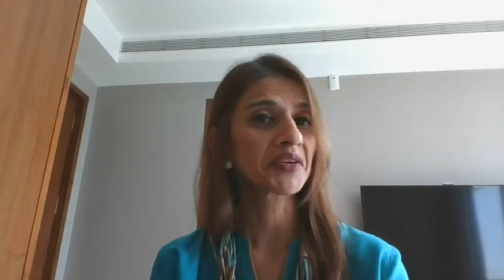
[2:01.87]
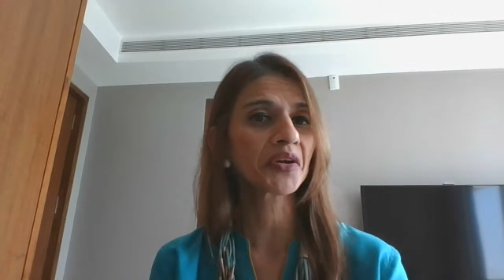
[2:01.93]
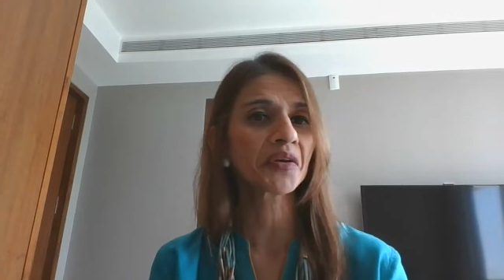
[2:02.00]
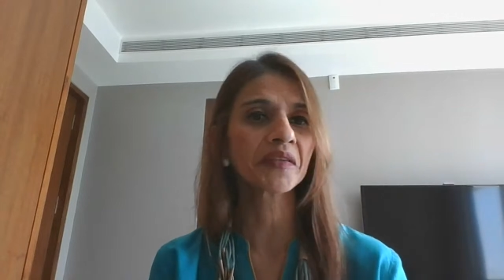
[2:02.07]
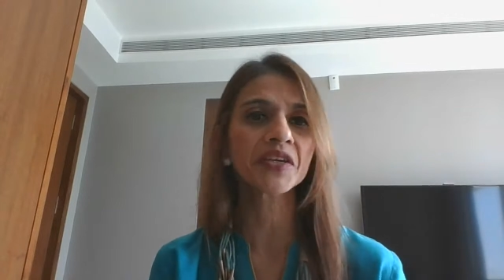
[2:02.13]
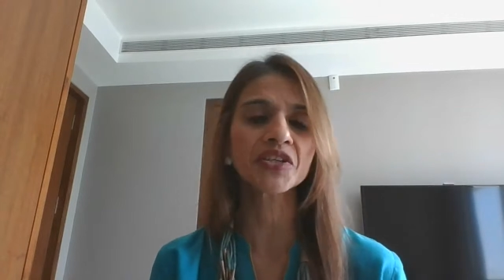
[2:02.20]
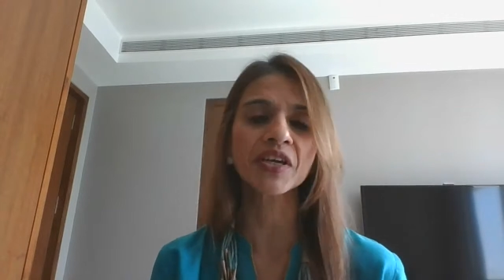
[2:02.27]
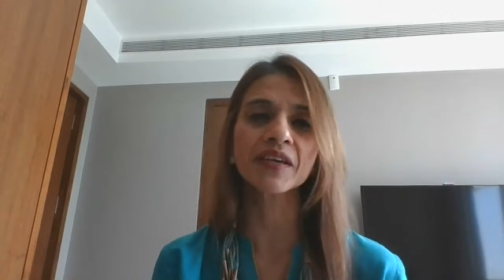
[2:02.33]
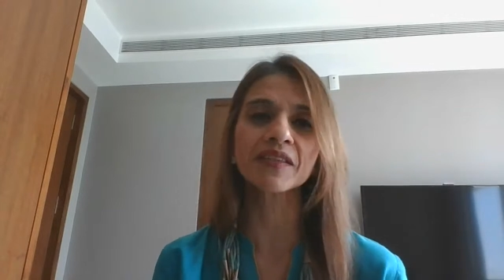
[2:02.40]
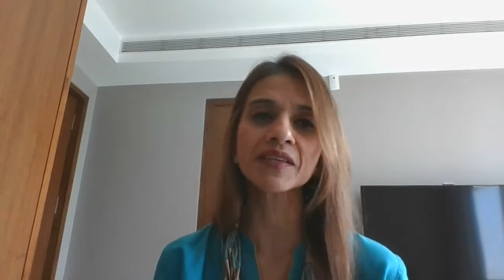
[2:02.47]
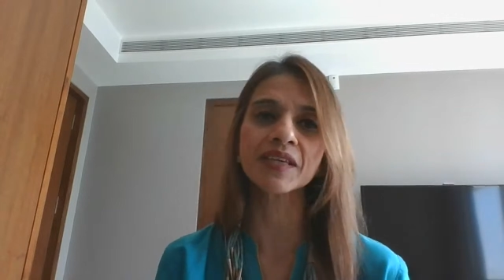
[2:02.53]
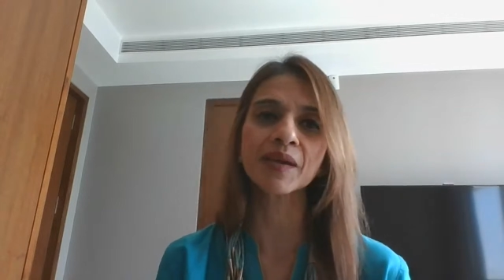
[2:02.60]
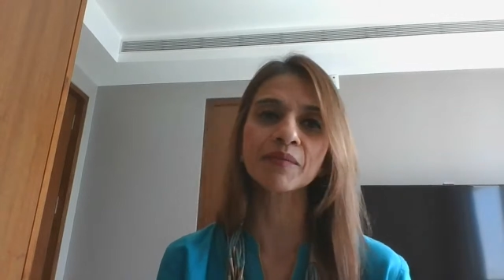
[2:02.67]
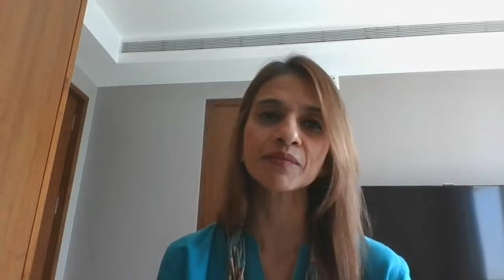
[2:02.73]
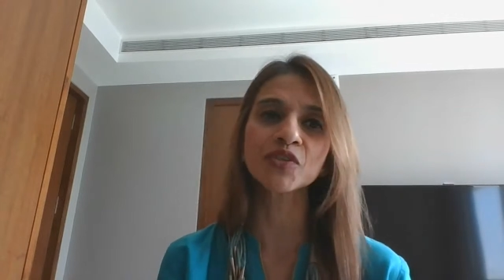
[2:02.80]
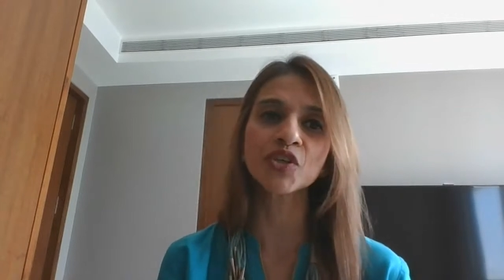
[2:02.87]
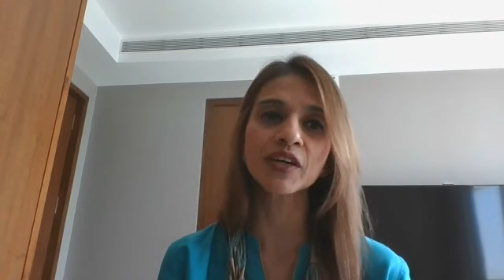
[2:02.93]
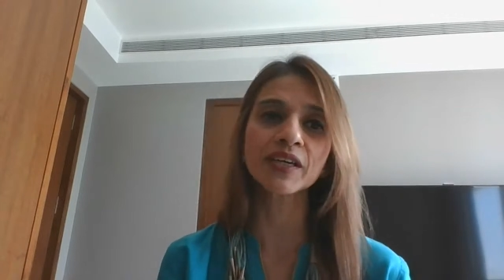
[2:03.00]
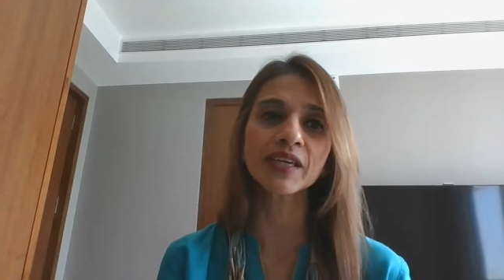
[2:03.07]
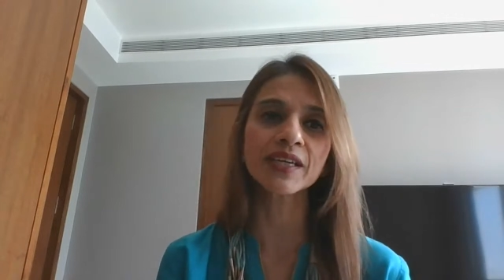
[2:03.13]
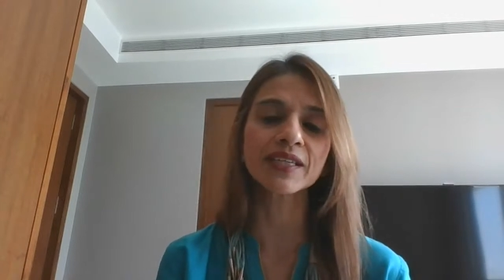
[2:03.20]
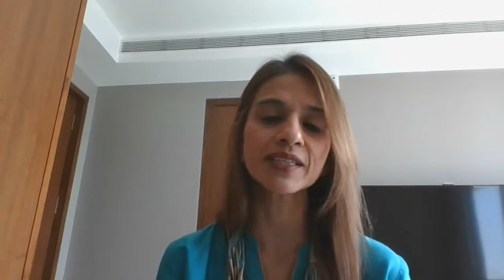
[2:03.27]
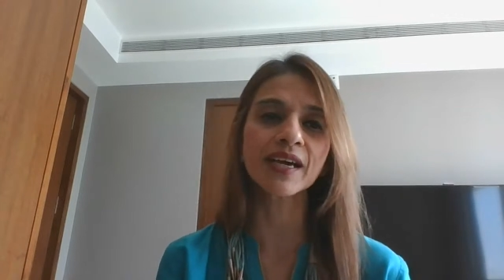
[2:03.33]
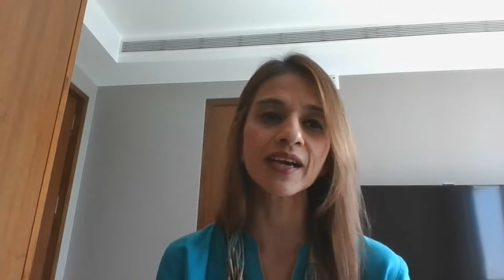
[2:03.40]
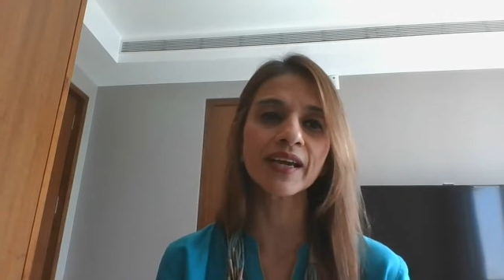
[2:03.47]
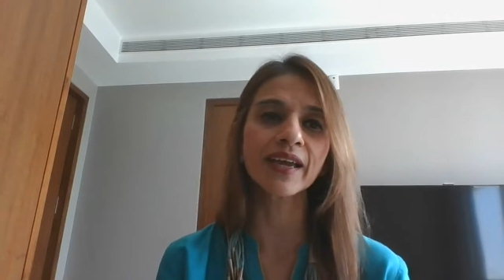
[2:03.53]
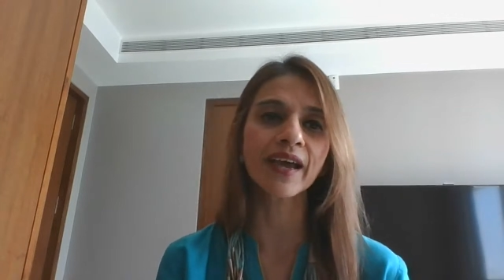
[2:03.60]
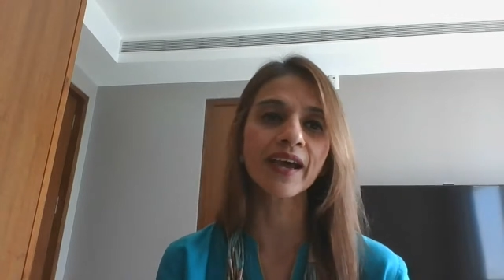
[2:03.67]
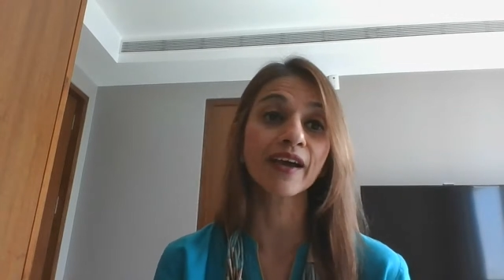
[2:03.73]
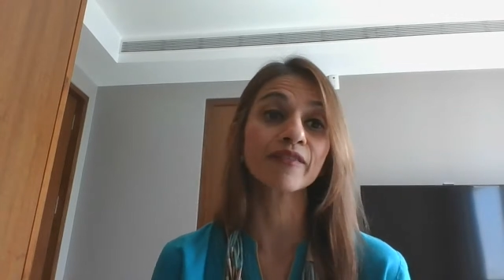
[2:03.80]
They share the same journey as
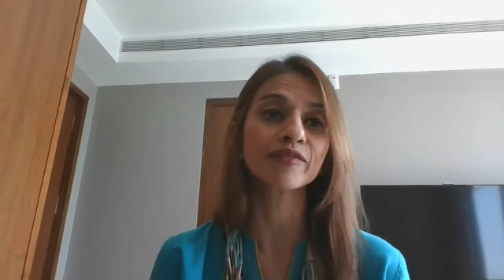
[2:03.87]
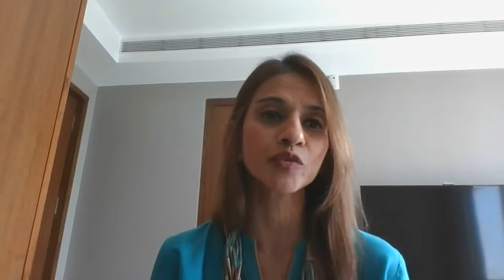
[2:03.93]
I have,